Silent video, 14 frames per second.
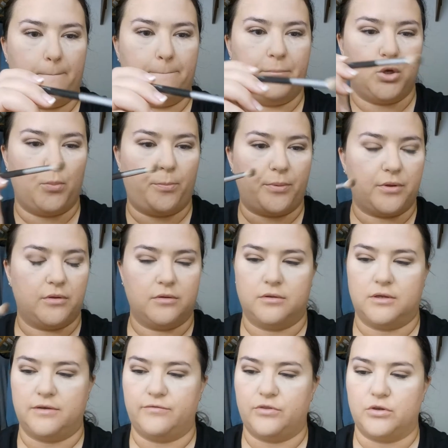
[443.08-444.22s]
boop
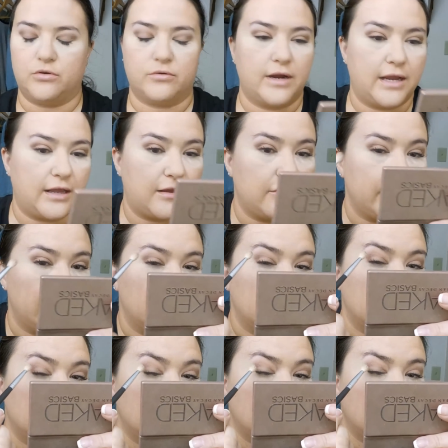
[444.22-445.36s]
of the Crave.
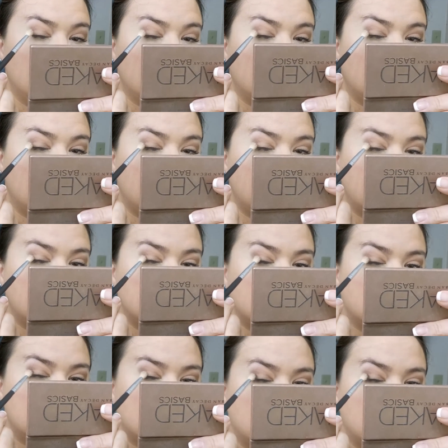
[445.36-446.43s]
And that's gonna